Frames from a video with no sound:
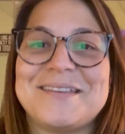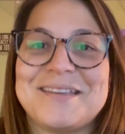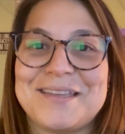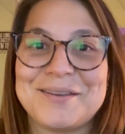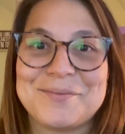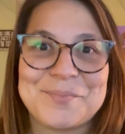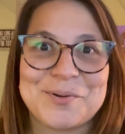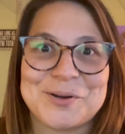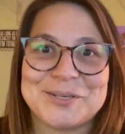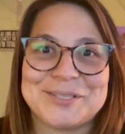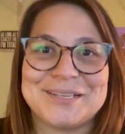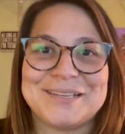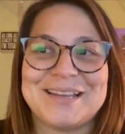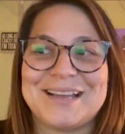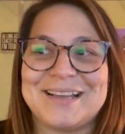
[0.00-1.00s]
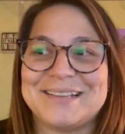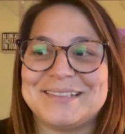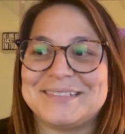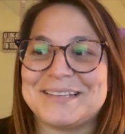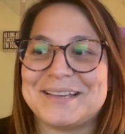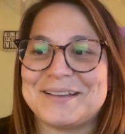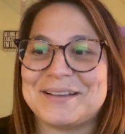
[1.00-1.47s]
in person
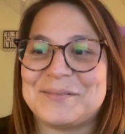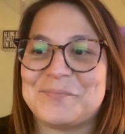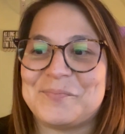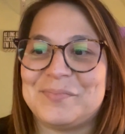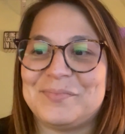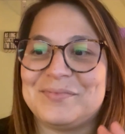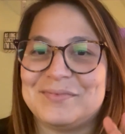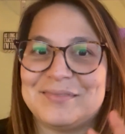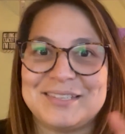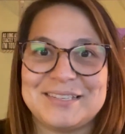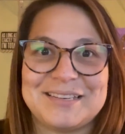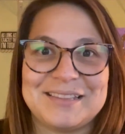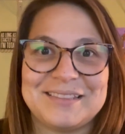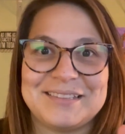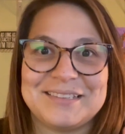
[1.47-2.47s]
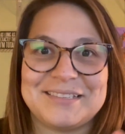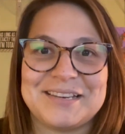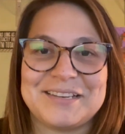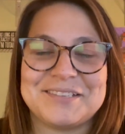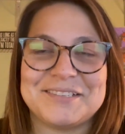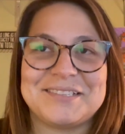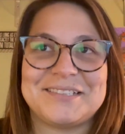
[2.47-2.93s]
as the
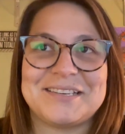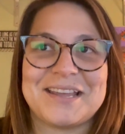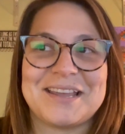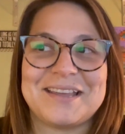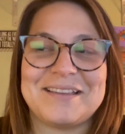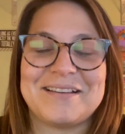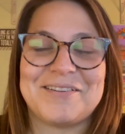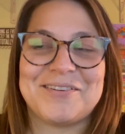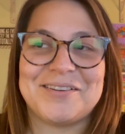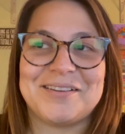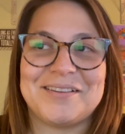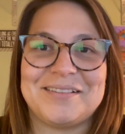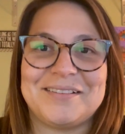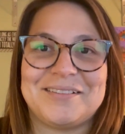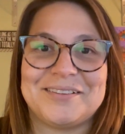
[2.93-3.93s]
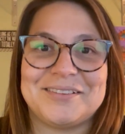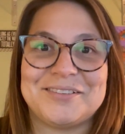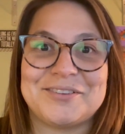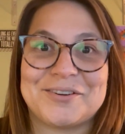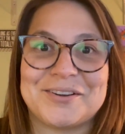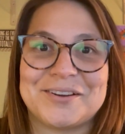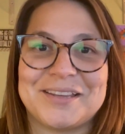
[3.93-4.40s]
stages stay on
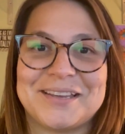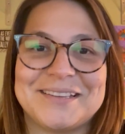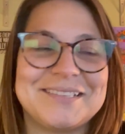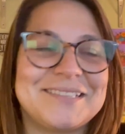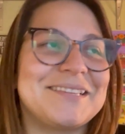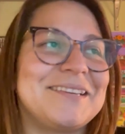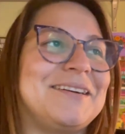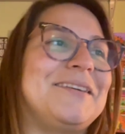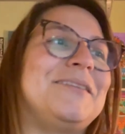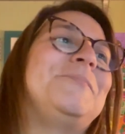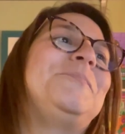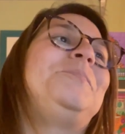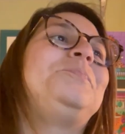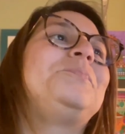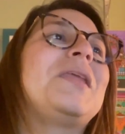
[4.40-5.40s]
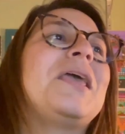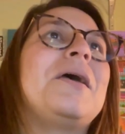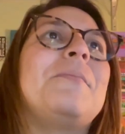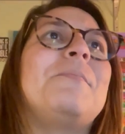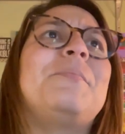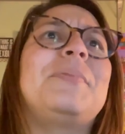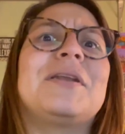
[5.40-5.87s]
target.
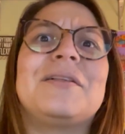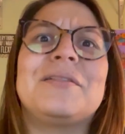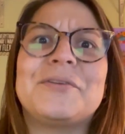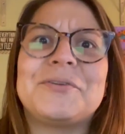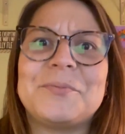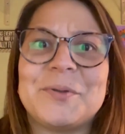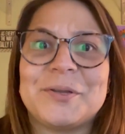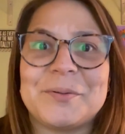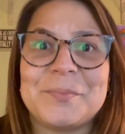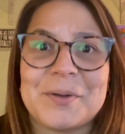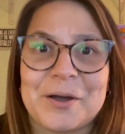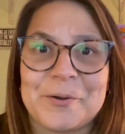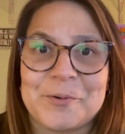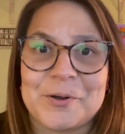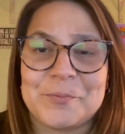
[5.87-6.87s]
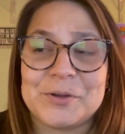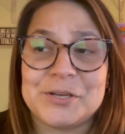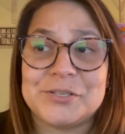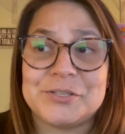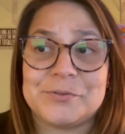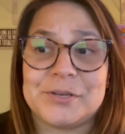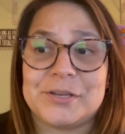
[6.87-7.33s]
But a little bit about what we
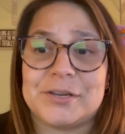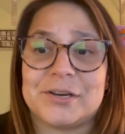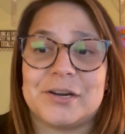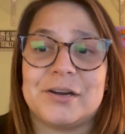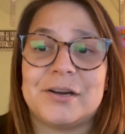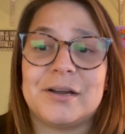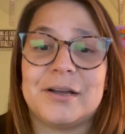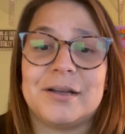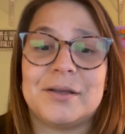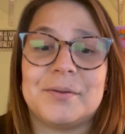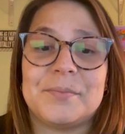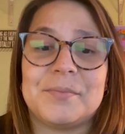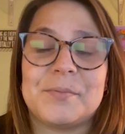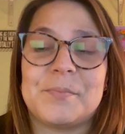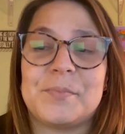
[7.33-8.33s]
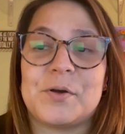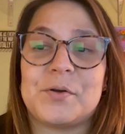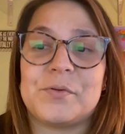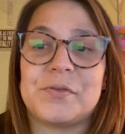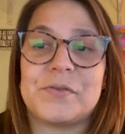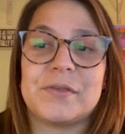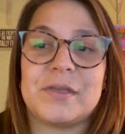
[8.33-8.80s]
do here,
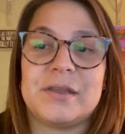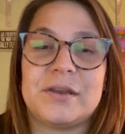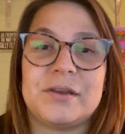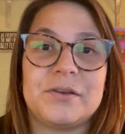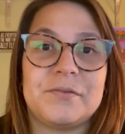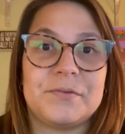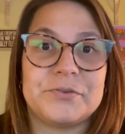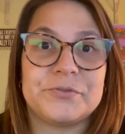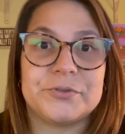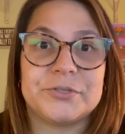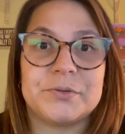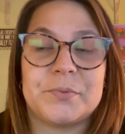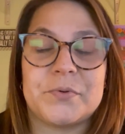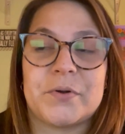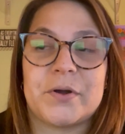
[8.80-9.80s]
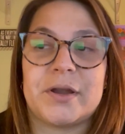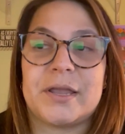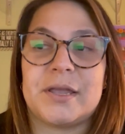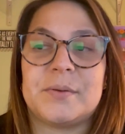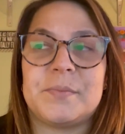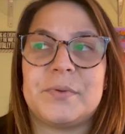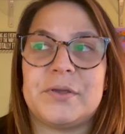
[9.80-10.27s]
both in individual support
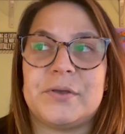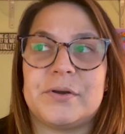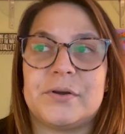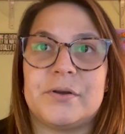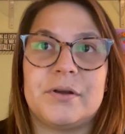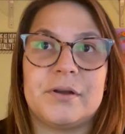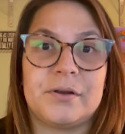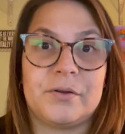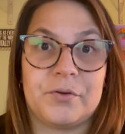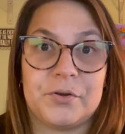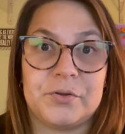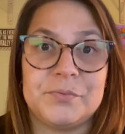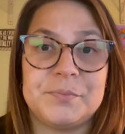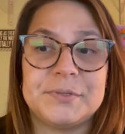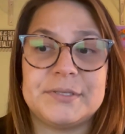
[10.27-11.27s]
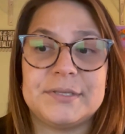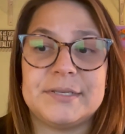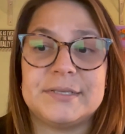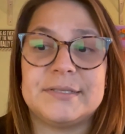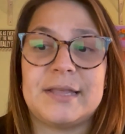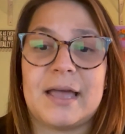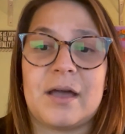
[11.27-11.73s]
and peer groups,
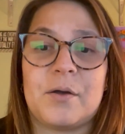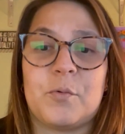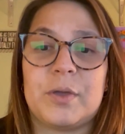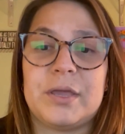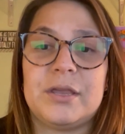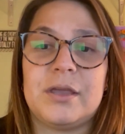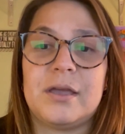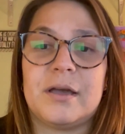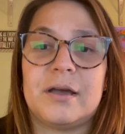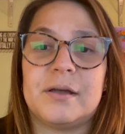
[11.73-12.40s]
is that we